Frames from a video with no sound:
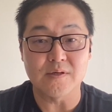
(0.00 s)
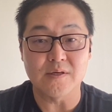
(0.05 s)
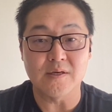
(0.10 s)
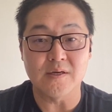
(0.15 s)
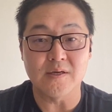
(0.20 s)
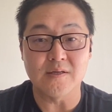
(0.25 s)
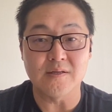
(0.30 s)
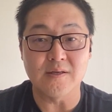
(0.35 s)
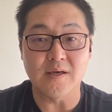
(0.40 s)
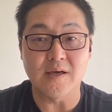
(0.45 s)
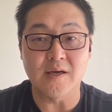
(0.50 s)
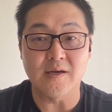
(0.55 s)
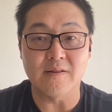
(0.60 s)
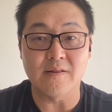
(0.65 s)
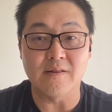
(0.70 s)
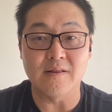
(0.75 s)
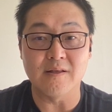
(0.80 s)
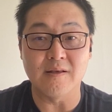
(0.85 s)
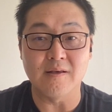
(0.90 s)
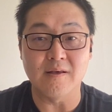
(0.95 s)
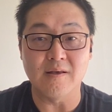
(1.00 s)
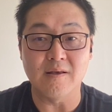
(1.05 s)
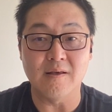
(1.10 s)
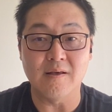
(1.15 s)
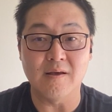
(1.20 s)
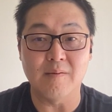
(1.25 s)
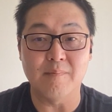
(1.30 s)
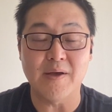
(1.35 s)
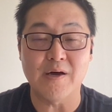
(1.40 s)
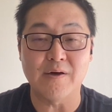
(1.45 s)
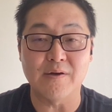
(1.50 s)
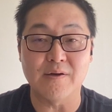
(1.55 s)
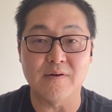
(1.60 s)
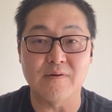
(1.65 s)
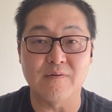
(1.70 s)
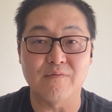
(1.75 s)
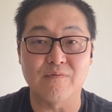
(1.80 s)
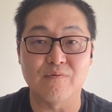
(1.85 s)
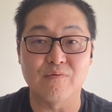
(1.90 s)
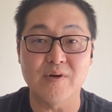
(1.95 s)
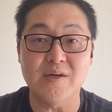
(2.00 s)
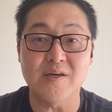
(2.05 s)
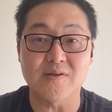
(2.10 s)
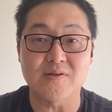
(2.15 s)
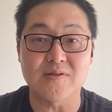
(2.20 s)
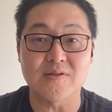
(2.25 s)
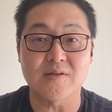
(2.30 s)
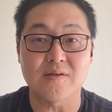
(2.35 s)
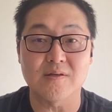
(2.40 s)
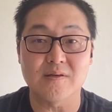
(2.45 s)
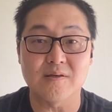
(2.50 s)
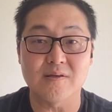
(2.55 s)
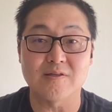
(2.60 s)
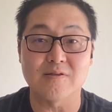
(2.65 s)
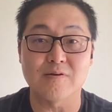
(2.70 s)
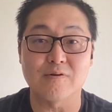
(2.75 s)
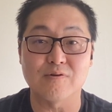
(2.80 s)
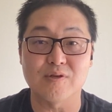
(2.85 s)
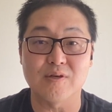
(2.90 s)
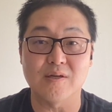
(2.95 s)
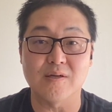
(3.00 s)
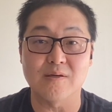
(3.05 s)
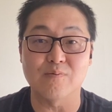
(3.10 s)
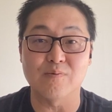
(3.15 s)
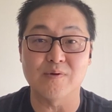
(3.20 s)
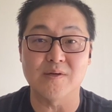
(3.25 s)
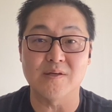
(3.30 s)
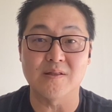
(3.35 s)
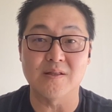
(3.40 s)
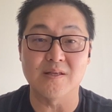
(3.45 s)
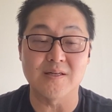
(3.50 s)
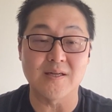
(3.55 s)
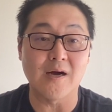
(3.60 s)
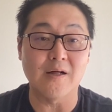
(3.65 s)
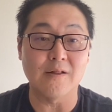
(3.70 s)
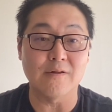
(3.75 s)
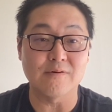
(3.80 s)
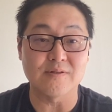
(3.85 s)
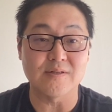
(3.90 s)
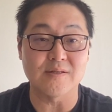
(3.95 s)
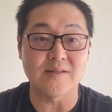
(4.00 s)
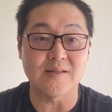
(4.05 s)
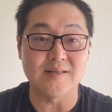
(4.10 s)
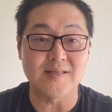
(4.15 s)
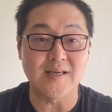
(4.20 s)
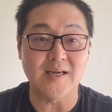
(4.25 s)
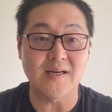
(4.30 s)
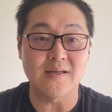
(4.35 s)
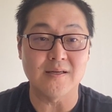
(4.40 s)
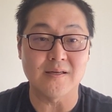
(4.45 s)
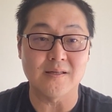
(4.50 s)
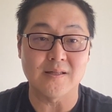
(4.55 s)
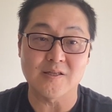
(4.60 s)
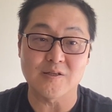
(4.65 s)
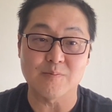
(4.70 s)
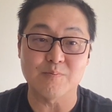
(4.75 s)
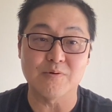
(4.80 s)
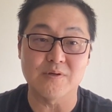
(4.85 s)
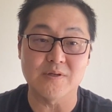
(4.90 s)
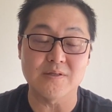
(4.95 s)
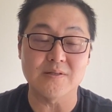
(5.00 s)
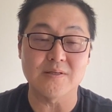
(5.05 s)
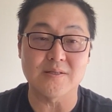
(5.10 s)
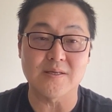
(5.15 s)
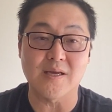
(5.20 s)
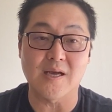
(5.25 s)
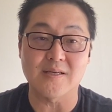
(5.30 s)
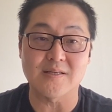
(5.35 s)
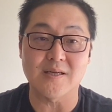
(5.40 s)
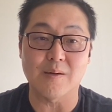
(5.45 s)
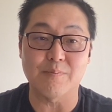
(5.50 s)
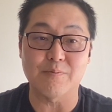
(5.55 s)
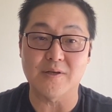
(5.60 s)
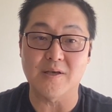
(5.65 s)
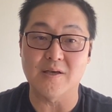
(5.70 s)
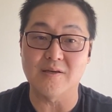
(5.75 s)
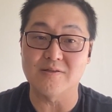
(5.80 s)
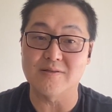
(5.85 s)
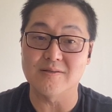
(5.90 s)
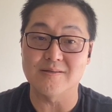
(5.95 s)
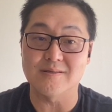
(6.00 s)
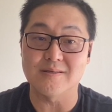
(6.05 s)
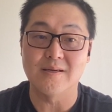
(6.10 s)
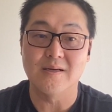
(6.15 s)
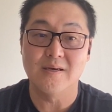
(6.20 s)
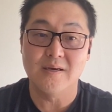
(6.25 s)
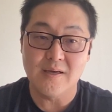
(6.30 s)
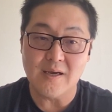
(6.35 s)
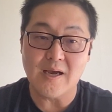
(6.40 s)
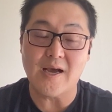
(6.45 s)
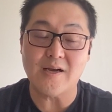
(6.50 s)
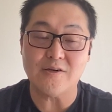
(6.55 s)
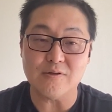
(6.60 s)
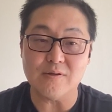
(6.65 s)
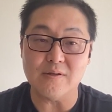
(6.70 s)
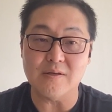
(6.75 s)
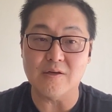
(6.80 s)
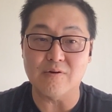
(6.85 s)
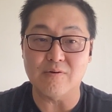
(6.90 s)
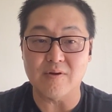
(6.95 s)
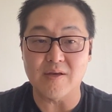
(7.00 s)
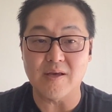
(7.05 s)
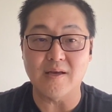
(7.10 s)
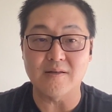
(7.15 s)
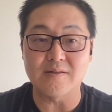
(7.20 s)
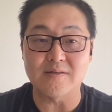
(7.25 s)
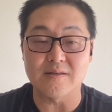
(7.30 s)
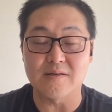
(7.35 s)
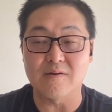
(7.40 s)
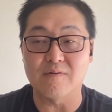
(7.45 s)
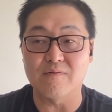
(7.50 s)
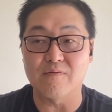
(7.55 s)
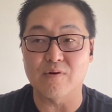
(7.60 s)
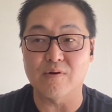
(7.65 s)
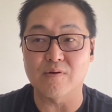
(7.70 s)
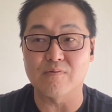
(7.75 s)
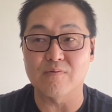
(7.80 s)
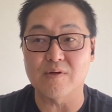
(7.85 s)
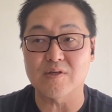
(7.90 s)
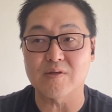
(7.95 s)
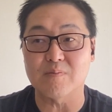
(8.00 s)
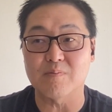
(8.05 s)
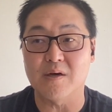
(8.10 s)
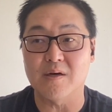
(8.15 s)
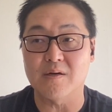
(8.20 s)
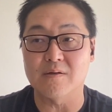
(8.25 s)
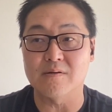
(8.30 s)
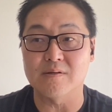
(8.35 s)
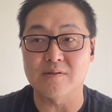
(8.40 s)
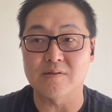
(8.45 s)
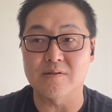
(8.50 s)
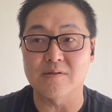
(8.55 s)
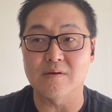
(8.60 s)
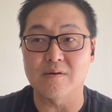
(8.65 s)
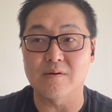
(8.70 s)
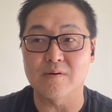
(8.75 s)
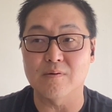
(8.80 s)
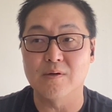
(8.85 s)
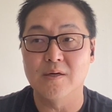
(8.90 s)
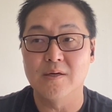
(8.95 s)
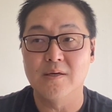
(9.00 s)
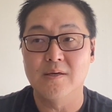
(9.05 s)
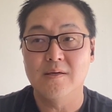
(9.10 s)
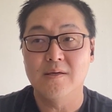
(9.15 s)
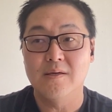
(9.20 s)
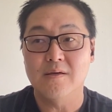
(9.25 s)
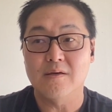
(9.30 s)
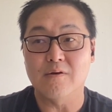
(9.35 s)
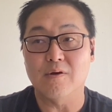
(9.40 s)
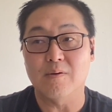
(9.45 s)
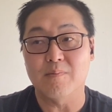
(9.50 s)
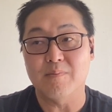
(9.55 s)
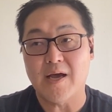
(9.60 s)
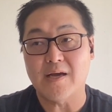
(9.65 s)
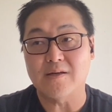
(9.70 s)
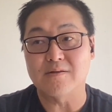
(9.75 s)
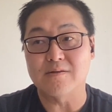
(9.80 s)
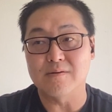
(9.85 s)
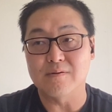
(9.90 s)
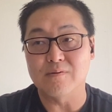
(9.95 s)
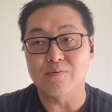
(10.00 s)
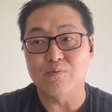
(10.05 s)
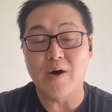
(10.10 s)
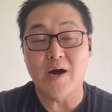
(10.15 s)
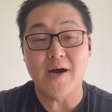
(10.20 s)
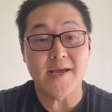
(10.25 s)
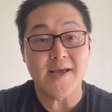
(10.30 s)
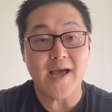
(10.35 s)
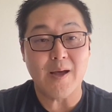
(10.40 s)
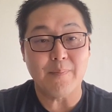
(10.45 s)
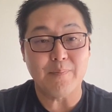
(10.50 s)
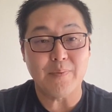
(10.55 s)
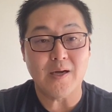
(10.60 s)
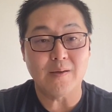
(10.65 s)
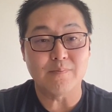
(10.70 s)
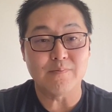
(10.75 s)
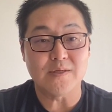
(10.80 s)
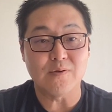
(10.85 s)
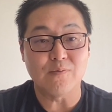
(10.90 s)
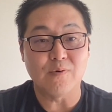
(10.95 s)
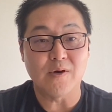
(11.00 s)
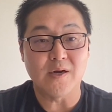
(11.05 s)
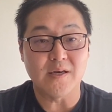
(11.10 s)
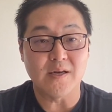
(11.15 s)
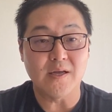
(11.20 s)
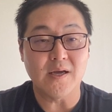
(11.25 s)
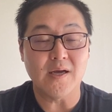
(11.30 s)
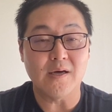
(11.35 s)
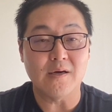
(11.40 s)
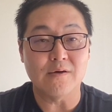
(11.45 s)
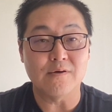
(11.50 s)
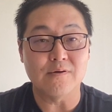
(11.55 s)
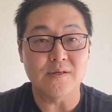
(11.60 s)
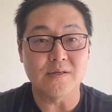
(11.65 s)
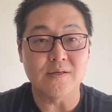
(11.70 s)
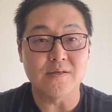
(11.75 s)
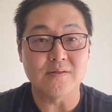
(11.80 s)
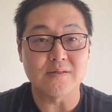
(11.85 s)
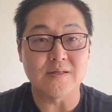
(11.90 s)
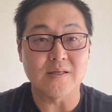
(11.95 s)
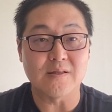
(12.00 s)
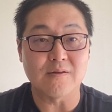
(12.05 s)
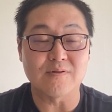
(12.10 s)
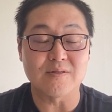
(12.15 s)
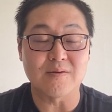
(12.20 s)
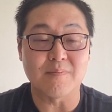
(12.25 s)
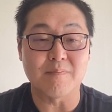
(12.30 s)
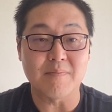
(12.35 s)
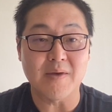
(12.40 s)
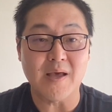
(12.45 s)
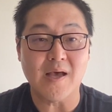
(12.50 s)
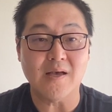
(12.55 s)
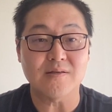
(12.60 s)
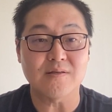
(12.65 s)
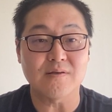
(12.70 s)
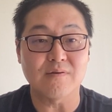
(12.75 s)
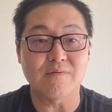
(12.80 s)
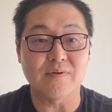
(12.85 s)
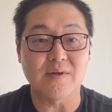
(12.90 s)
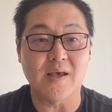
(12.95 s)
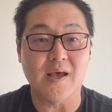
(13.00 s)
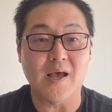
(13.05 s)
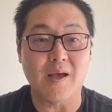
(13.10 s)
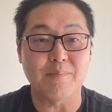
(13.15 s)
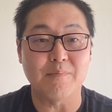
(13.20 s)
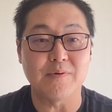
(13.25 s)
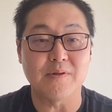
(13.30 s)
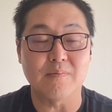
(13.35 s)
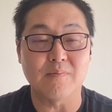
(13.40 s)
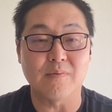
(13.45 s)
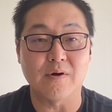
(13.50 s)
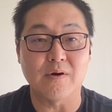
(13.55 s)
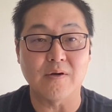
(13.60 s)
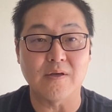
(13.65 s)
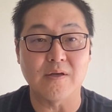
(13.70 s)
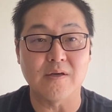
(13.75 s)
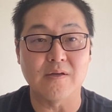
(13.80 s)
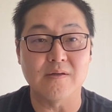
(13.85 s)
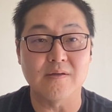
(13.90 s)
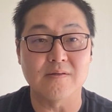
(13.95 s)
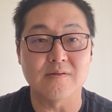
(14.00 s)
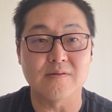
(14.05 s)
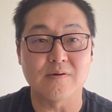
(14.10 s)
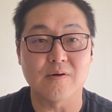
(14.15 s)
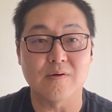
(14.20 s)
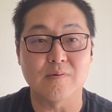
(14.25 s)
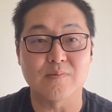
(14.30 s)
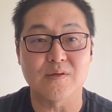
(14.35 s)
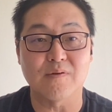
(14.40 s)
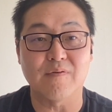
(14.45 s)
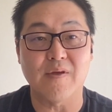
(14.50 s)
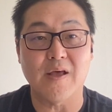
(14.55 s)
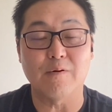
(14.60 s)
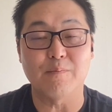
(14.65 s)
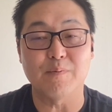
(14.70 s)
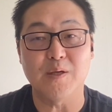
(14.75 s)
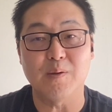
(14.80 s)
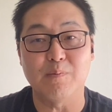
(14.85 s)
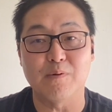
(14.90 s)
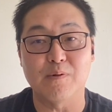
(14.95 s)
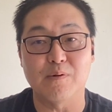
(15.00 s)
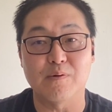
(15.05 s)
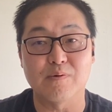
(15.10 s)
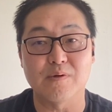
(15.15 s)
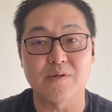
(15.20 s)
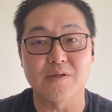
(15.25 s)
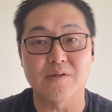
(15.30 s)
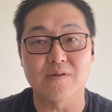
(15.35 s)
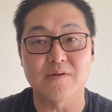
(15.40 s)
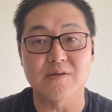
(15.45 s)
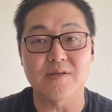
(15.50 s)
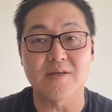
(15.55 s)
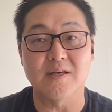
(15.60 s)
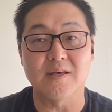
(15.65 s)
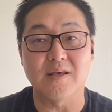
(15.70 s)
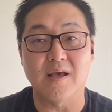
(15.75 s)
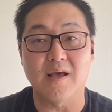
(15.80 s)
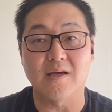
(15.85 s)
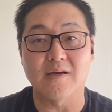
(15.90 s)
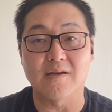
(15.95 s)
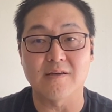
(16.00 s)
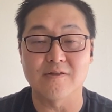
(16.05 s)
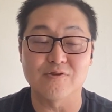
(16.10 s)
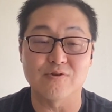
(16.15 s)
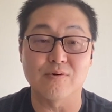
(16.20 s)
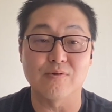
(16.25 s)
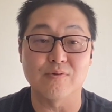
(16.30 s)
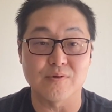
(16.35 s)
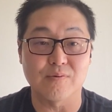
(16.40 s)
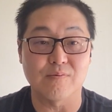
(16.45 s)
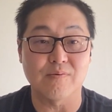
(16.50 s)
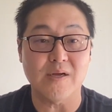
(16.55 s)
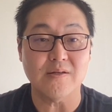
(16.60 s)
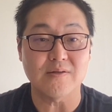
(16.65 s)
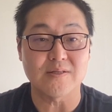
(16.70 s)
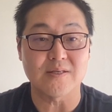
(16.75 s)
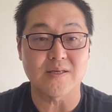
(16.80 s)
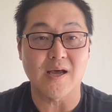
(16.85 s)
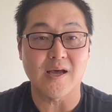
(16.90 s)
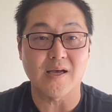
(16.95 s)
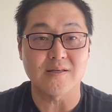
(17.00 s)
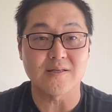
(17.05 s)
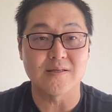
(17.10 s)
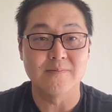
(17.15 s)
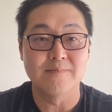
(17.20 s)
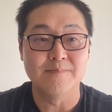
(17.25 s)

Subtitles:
And yet the amount of risk associated with the dollars and the data that's put into SaaS applications actually creates an inverted risk model. And so going back to why AppOmni, why now, is that there's a massive gap in the market in terms of how people are really looking at controls around SaaS.